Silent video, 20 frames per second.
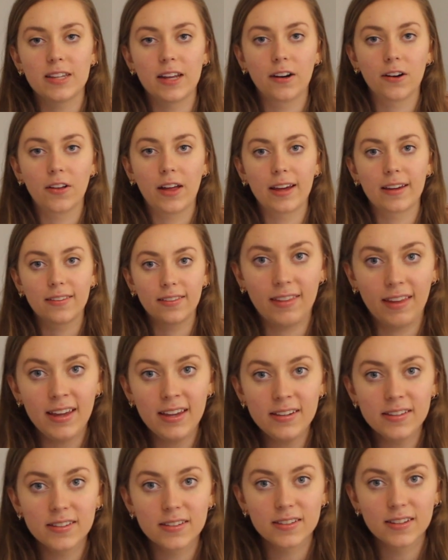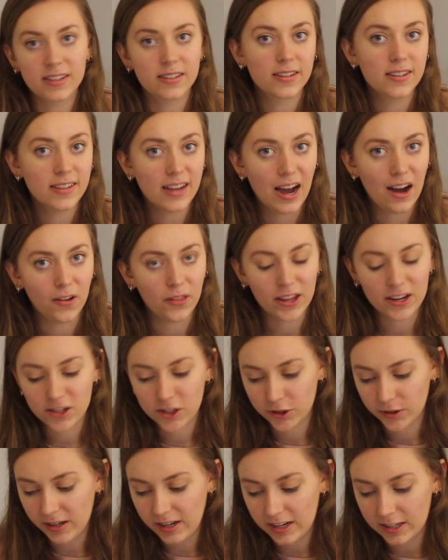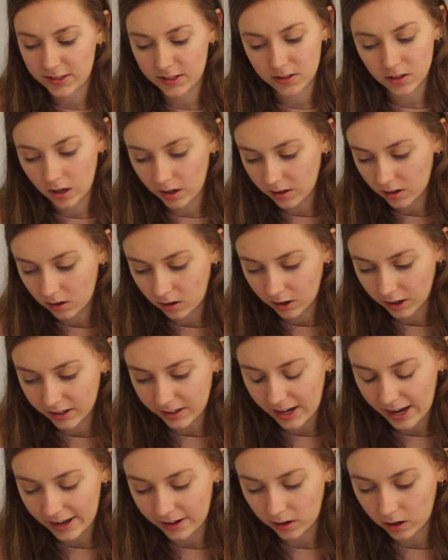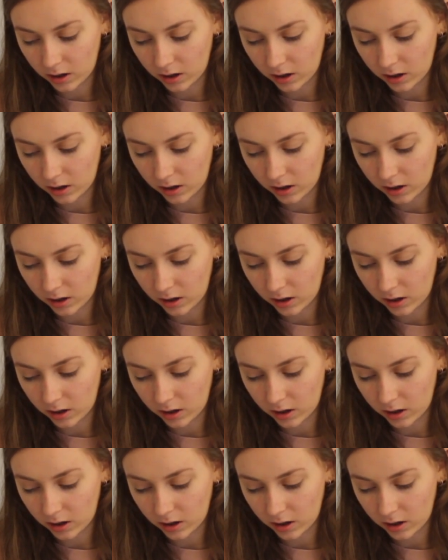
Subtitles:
that are like this. This is how they do it. It's not hard at